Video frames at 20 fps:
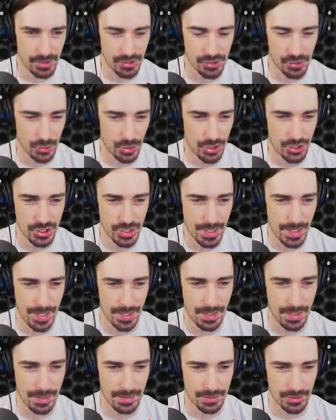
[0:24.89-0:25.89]
As soon as you
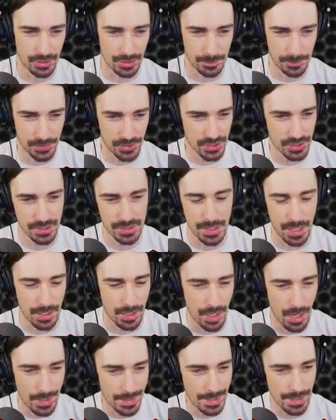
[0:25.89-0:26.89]
hit it, you're
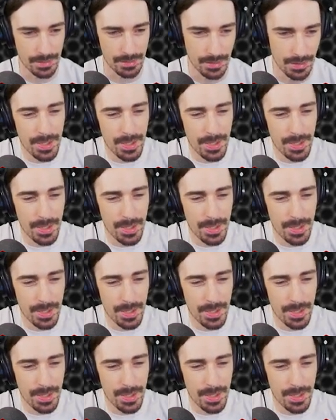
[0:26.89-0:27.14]
stuck on it.